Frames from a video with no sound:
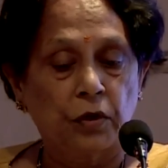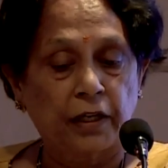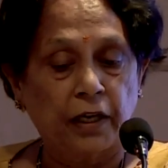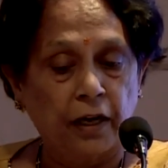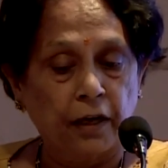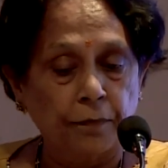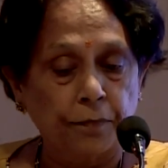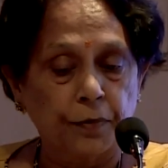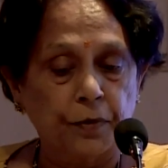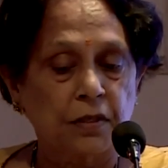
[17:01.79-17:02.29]

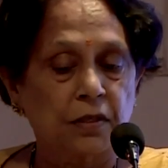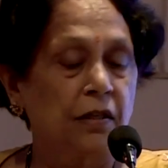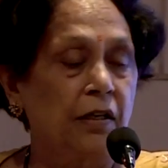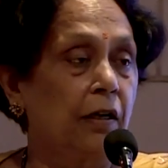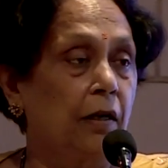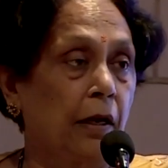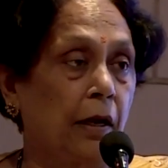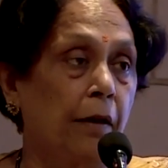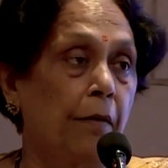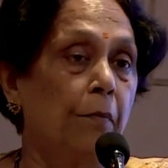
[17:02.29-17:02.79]

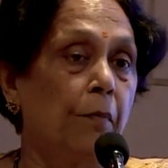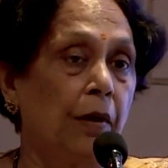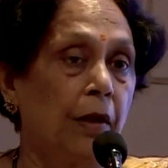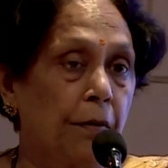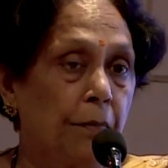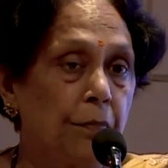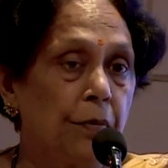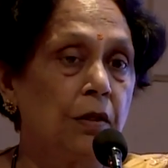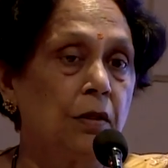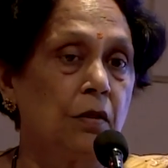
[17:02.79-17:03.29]
10%, and
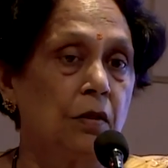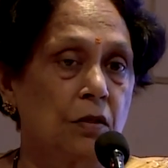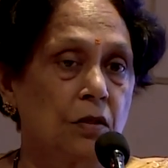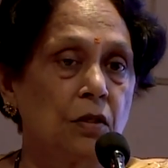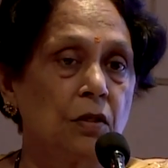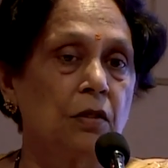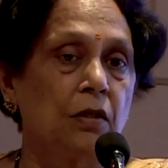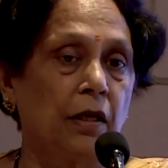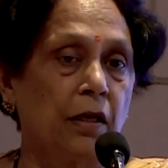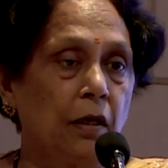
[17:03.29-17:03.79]
maybe this
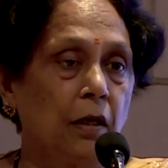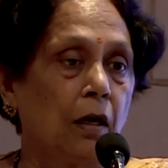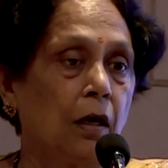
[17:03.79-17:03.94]
is an